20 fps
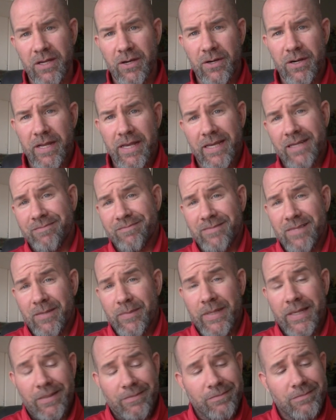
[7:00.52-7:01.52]
internet. I
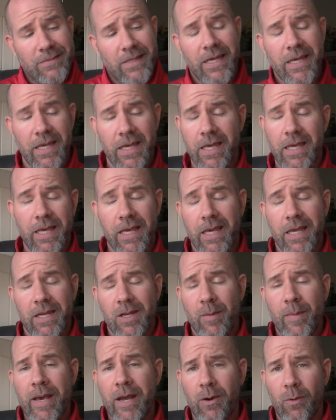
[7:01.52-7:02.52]
mean,
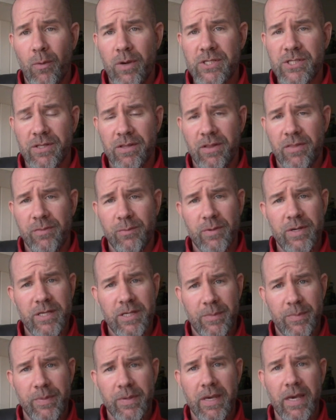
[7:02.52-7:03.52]
no matter which of the three
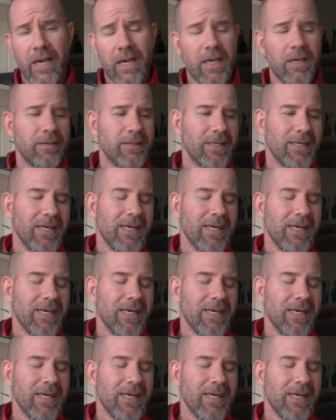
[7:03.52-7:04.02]
you pick,